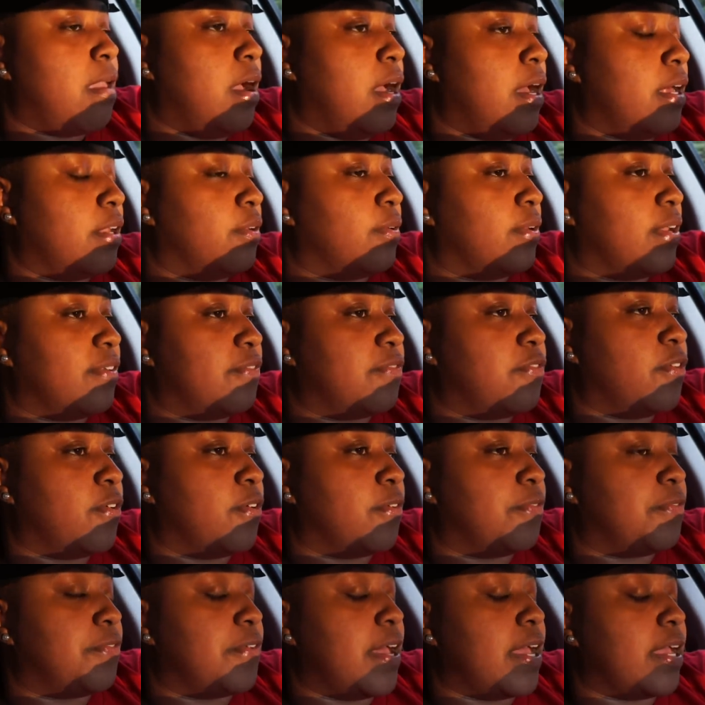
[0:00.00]
I know that for
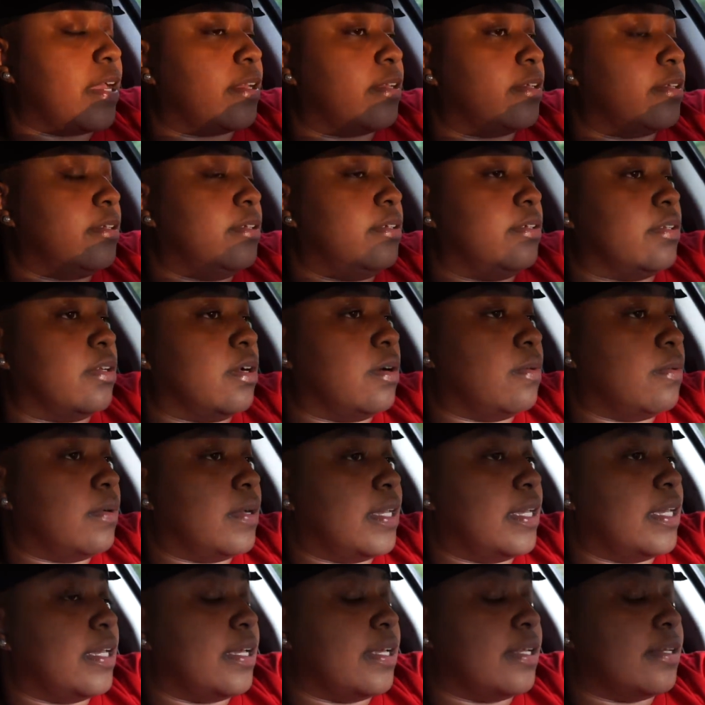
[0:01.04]
a fact, you know.
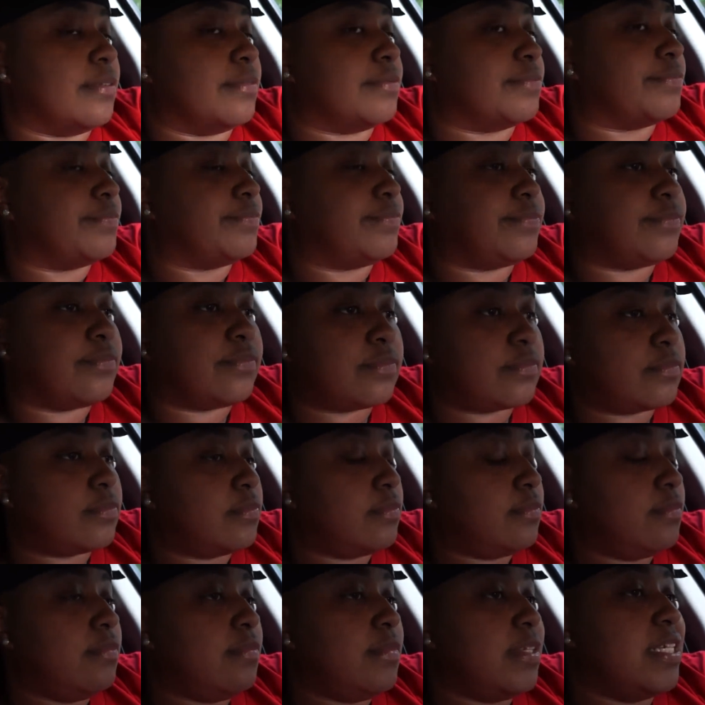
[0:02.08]
And
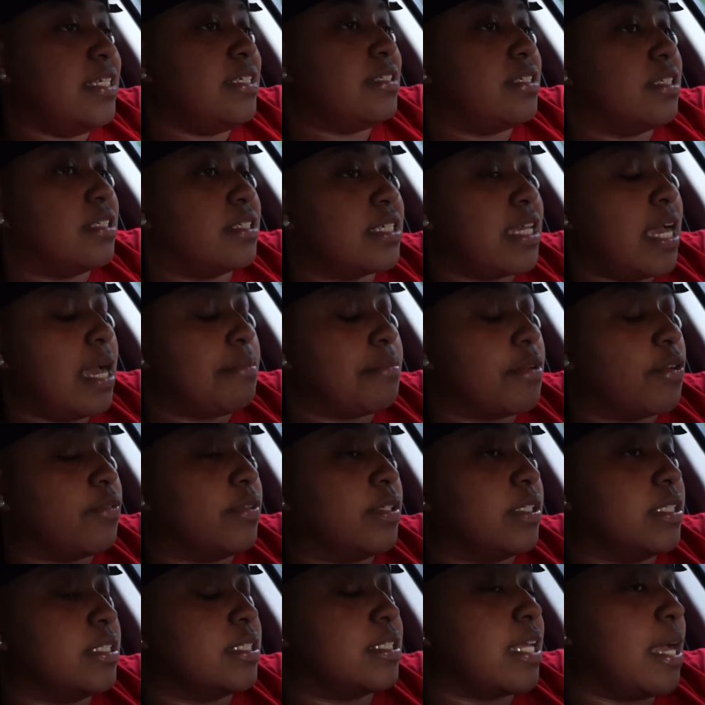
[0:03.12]
it's just time to
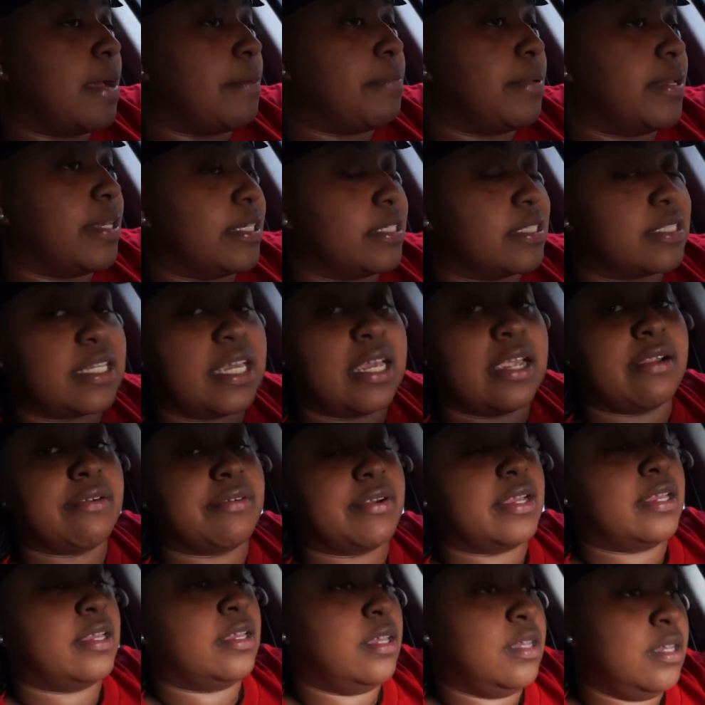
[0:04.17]
really stop being
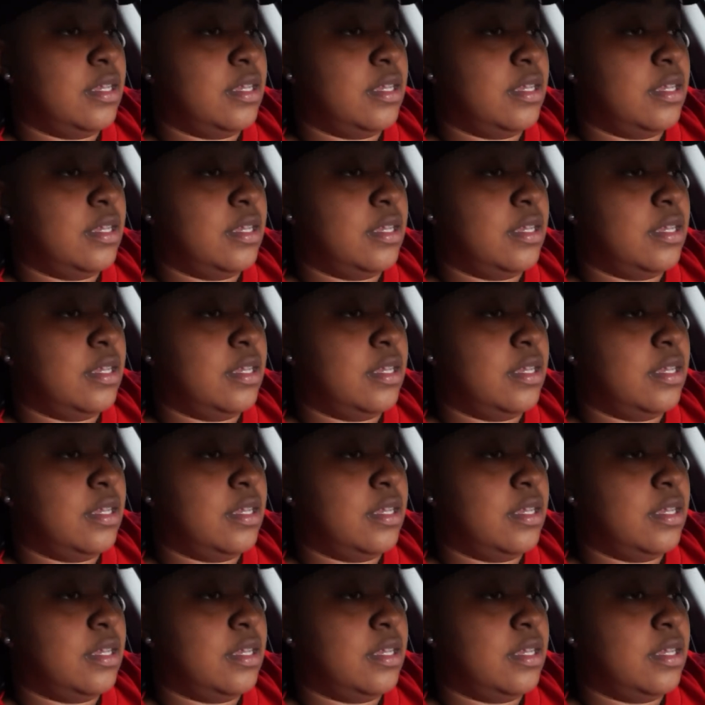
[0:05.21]
scary.